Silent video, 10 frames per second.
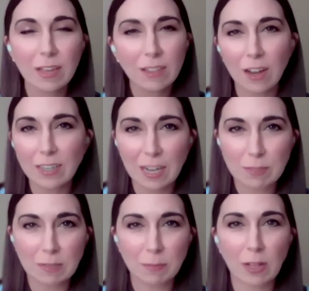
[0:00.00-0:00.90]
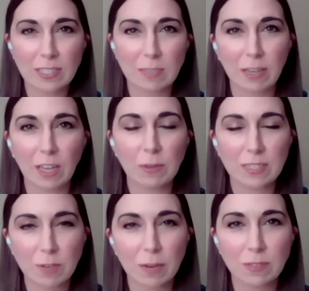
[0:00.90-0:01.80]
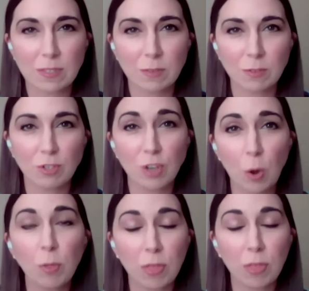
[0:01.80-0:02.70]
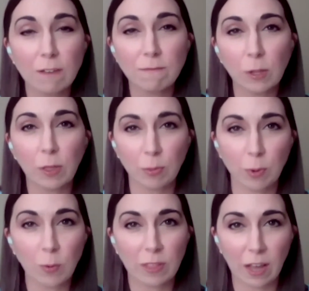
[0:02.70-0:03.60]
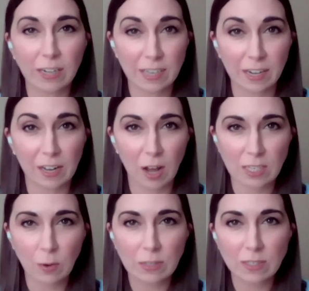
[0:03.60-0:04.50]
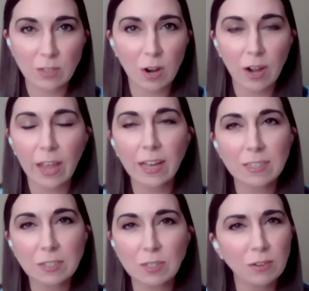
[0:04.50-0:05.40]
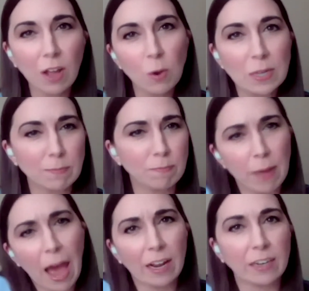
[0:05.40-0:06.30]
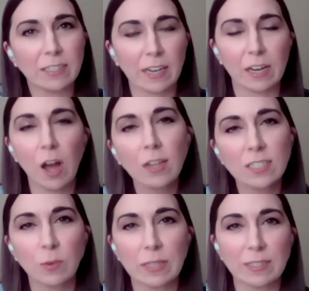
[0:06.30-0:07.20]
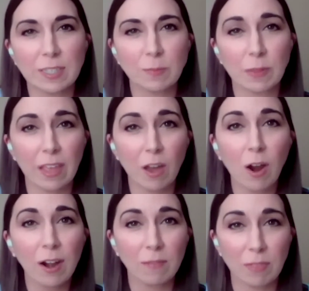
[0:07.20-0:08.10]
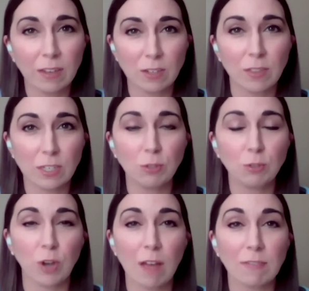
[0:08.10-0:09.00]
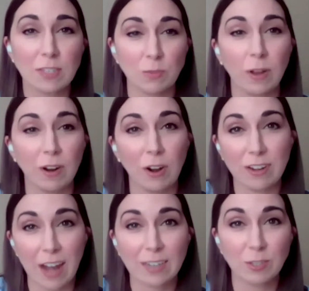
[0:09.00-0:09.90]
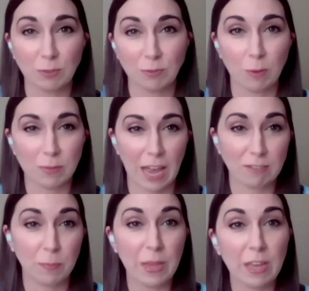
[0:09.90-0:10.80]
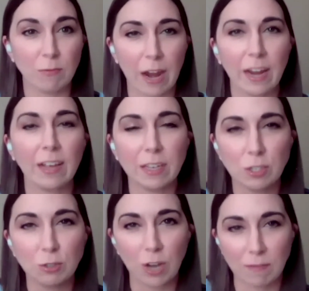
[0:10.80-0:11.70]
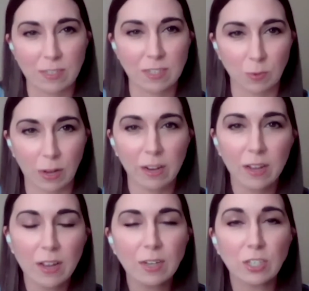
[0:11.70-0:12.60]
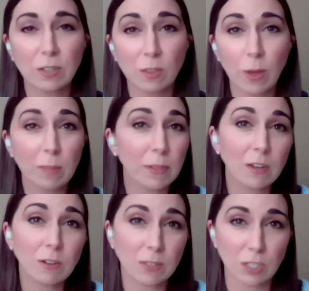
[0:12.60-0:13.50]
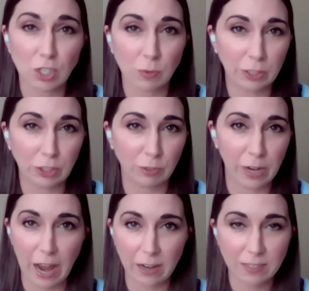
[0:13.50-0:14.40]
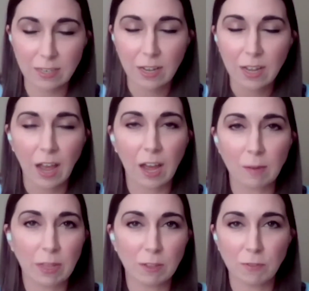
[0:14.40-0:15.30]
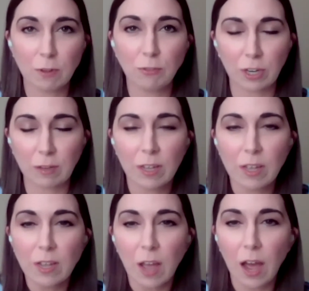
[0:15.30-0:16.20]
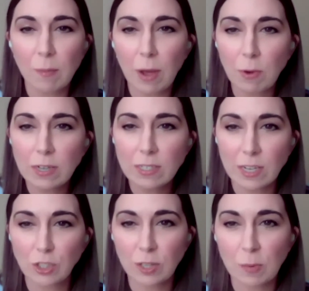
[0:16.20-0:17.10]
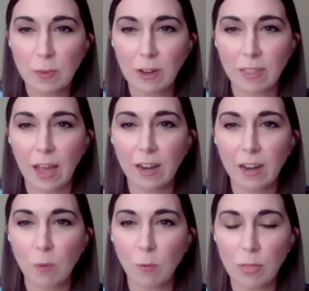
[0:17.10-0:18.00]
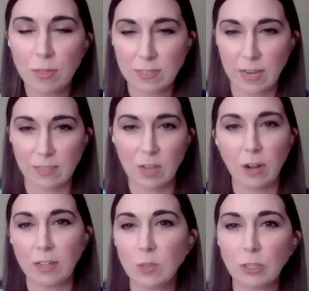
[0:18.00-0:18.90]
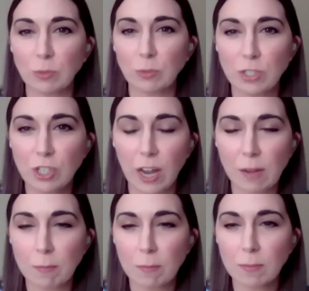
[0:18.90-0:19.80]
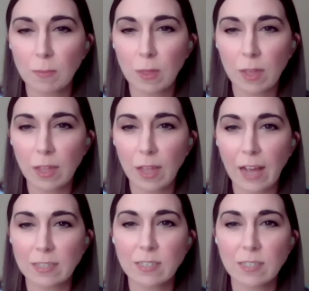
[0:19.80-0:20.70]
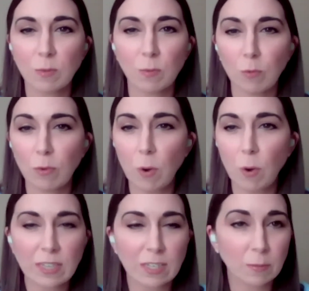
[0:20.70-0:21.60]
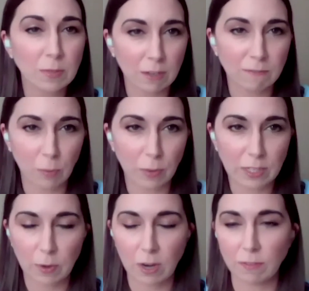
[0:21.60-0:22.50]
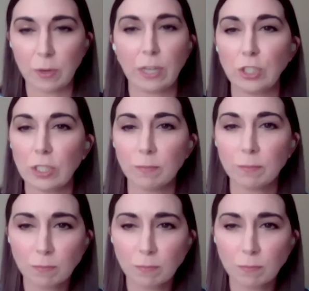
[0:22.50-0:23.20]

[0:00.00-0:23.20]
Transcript: a lot of times in policymaking, we sometimes don't think fully through what the unintended consequences are. And they're not always bad unintended consequences, but they do drive us to what our next reforms have to be, right? And they do drive us to the way the political situation reacts in the future. I want to touch a little bit on that with this next audience question, which asks, we've always had some xenophobia as part of immigration,